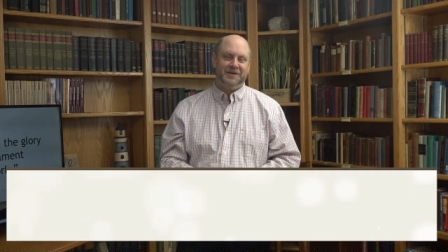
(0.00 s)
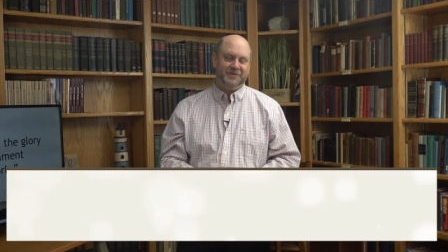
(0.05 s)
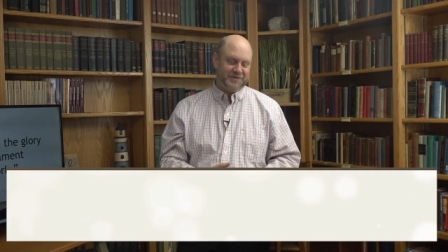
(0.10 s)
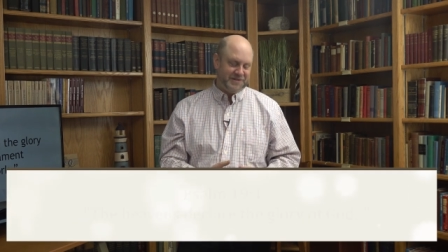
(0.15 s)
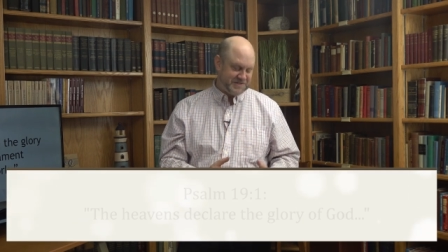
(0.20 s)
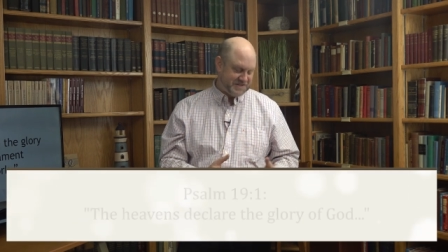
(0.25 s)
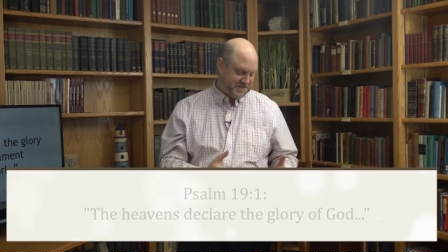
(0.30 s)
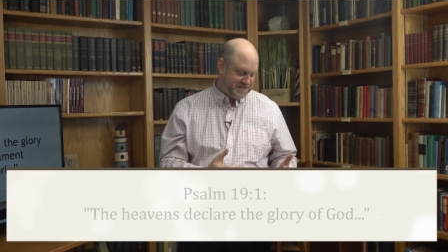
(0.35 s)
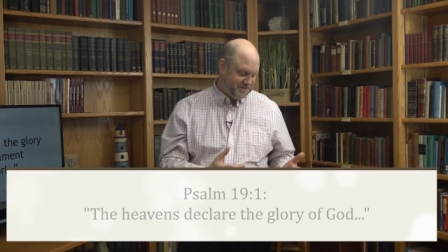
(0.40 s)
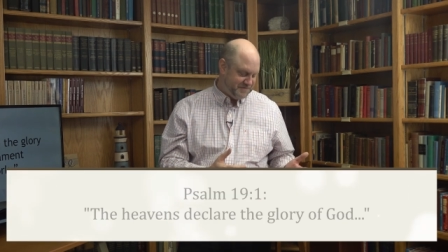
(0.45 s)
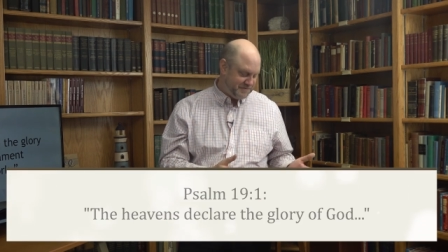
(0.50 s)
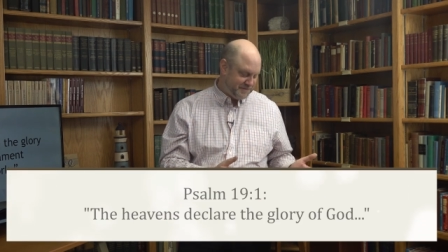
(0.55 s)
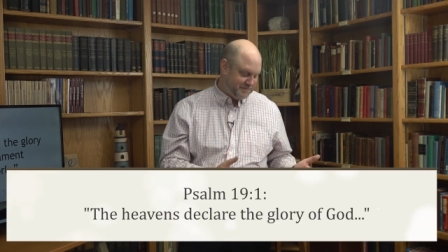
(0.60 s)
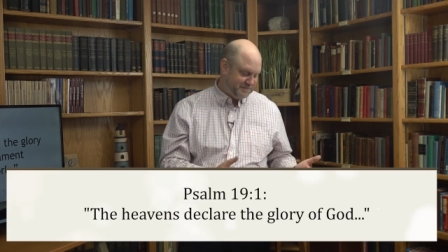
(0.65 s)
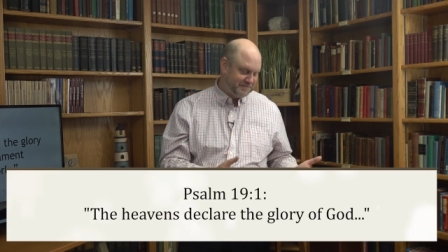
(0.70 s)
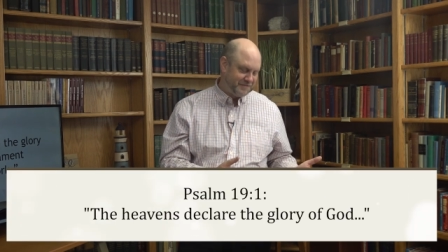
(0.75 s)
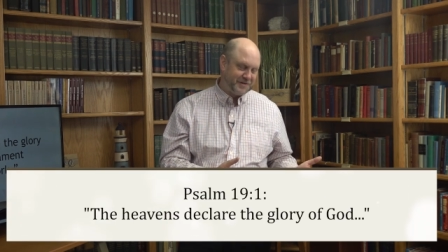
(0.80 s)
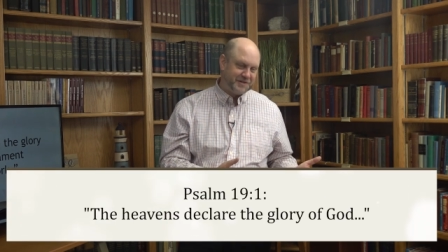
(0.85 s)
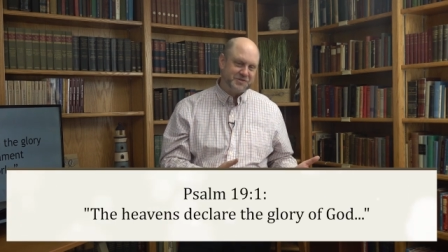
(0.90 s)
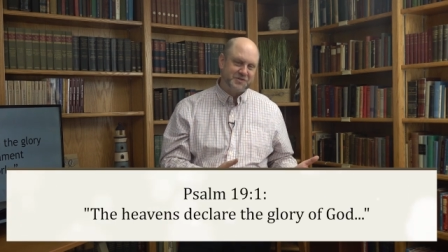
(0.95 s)
We see
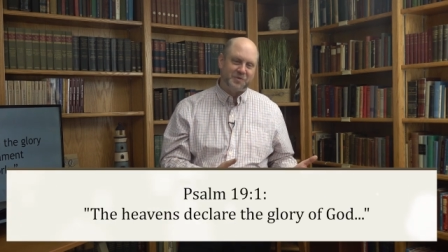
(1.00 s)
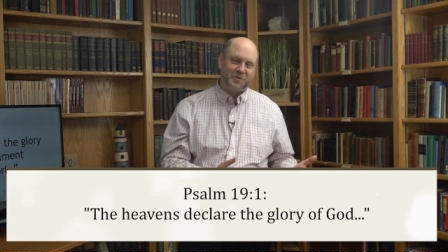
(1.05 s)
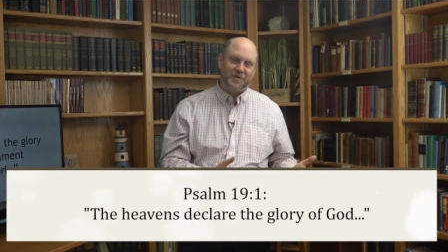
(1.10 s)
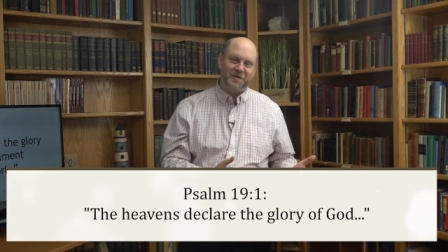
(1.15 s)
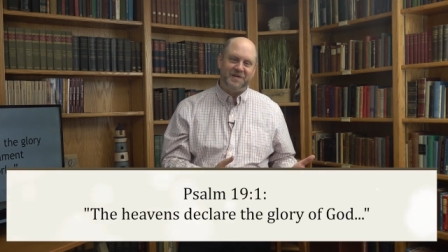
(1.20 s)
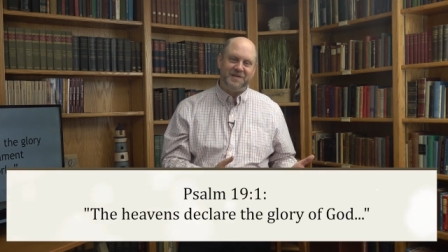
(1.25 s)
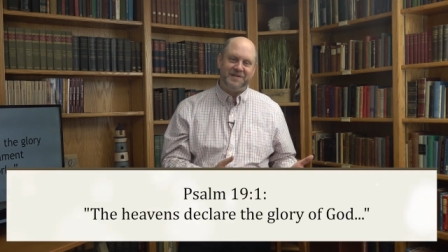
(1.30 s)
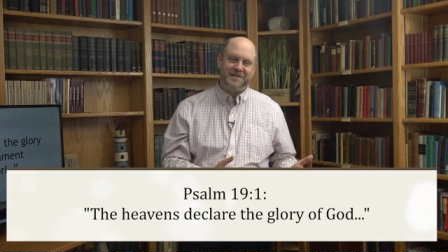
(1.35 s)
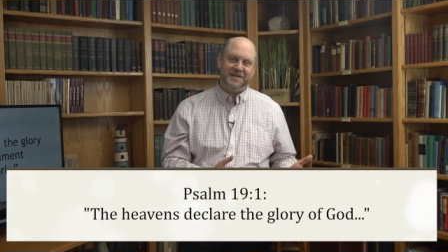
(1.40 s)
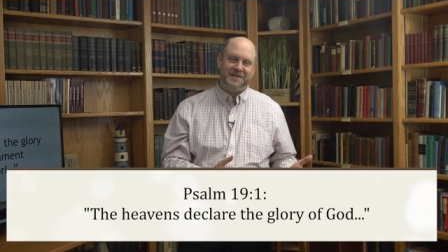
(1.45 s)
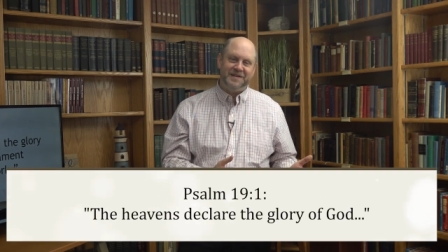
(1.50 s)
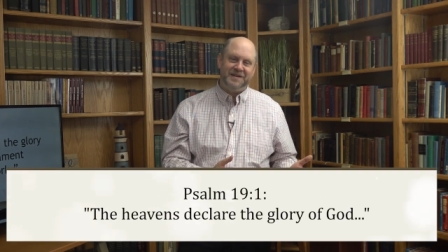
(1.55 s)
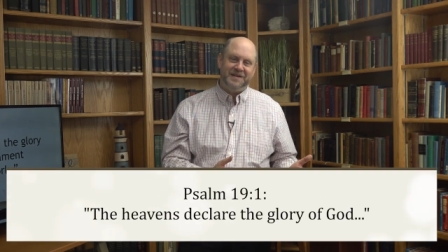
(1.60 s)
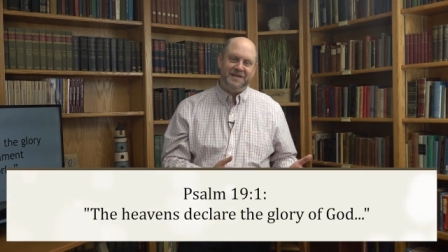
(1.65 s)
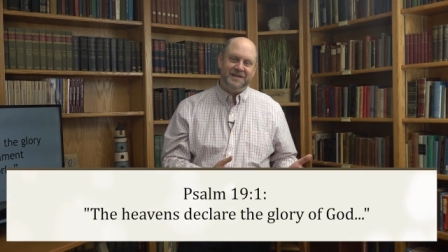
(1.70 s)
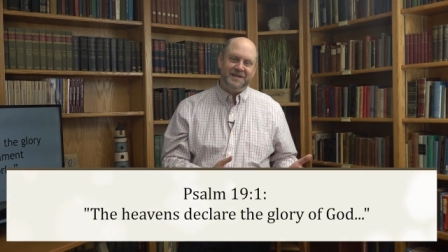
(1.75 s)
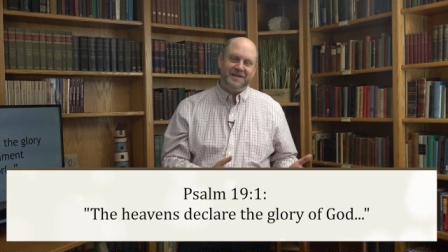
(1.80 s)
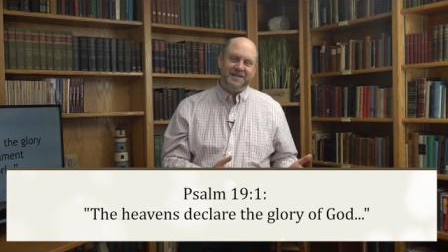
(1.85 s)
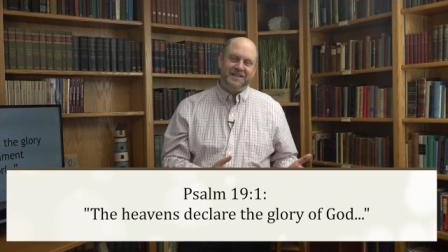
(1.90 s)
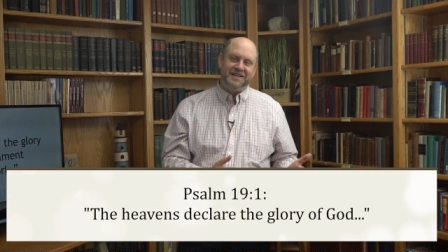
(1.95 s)
from verse 1
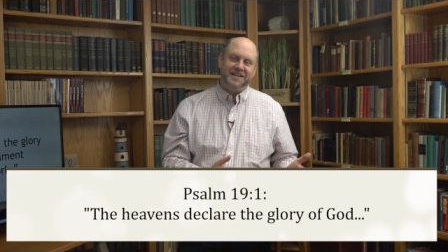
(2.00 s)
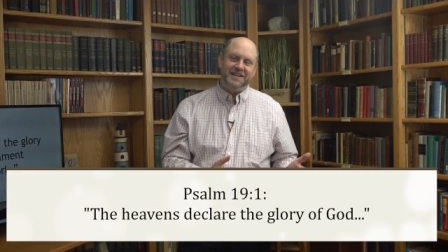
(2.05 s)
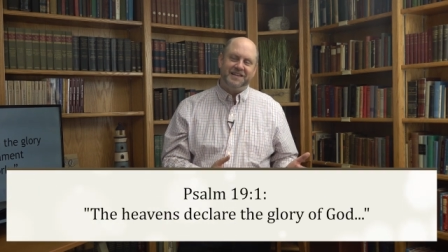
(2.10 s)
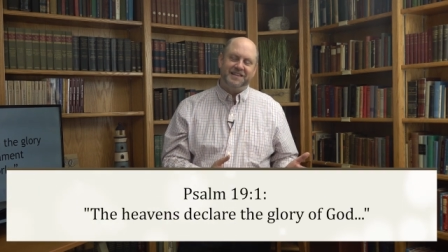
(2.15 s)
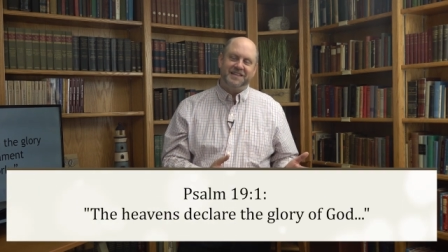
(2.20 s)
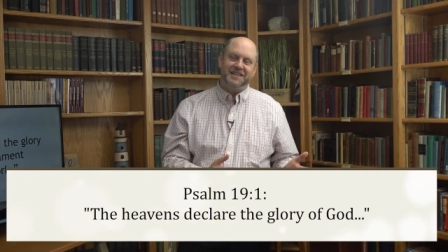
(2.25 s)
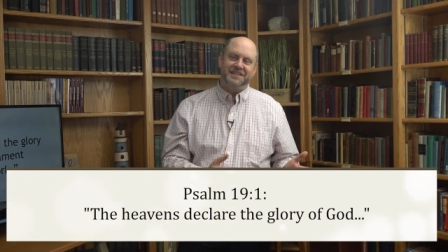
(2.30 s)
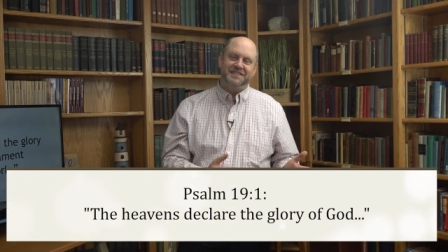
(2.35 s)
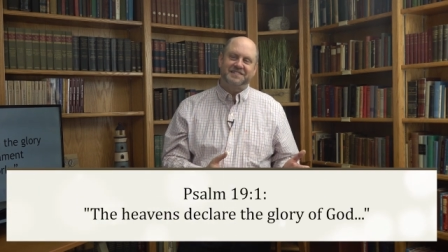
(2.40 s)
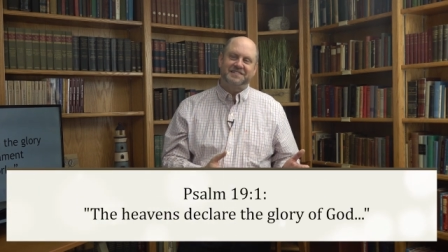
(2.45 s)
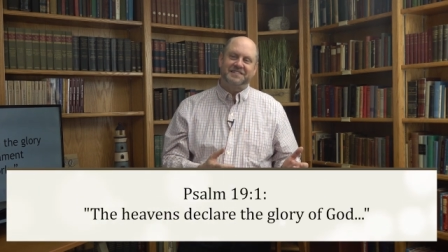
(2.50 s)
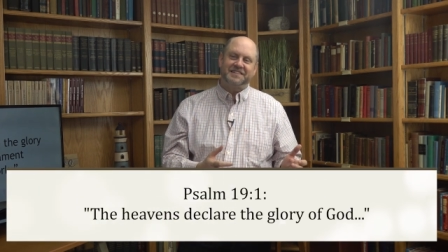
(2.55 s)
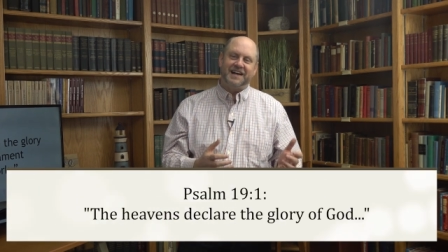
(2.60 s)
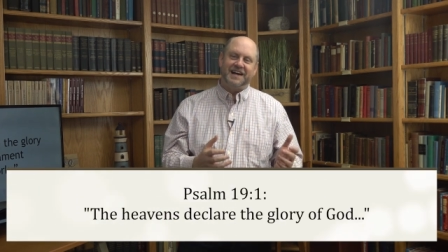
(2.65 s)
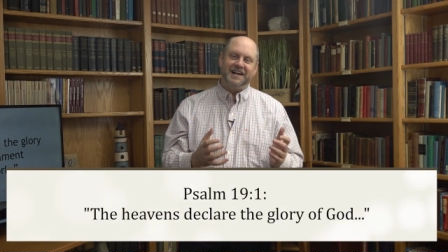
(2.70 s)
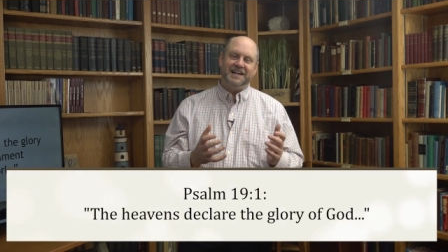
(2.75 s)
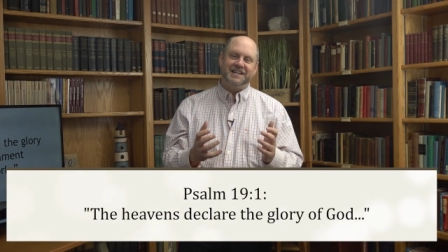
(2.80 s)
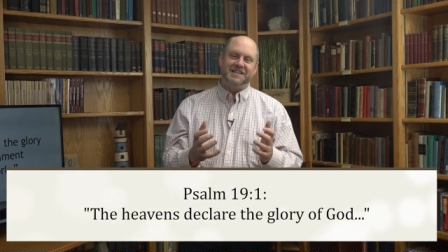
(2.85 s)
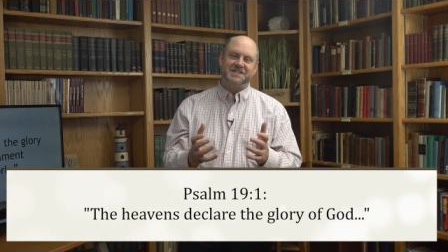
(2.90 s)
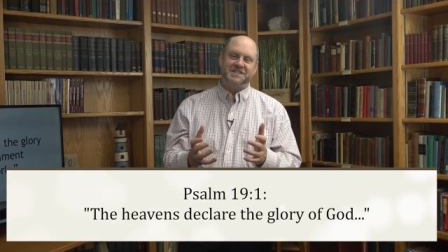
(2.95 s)
that the
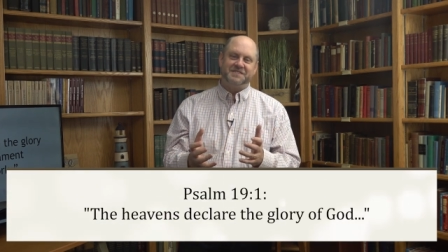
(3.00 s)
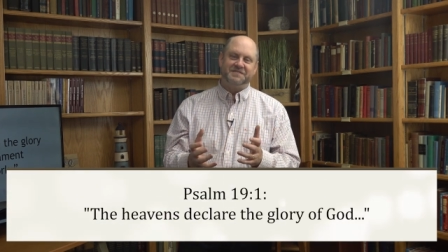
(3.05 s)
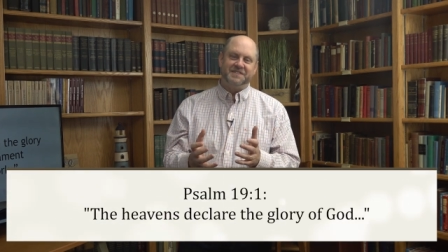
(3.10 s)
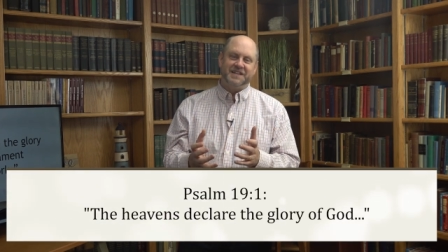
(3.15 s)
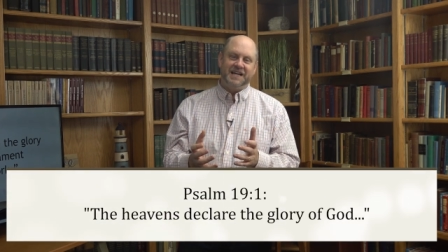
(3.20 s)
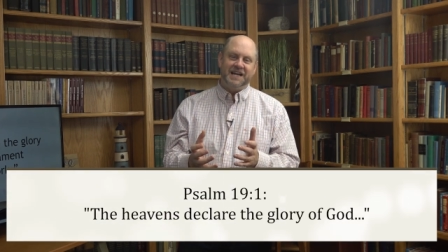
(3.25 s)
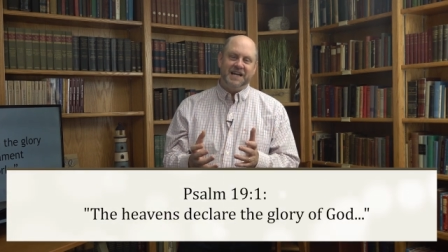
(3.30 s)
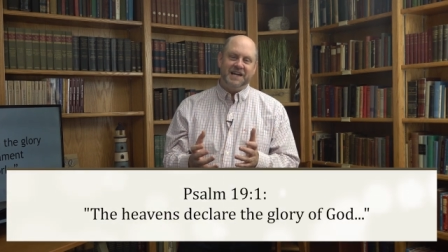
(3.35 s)
size of the